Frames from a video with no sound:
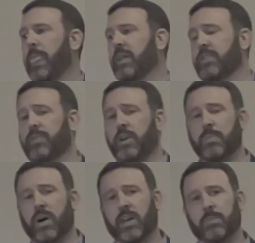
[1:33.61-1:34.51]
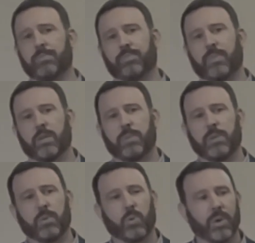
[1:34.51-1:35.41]
At the very bottom, the
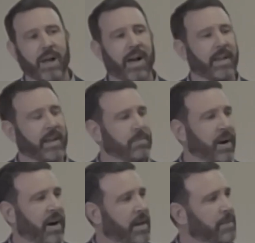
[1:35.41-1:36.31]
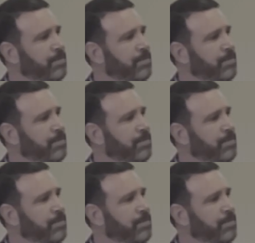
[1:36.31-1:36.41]
people who were not getting by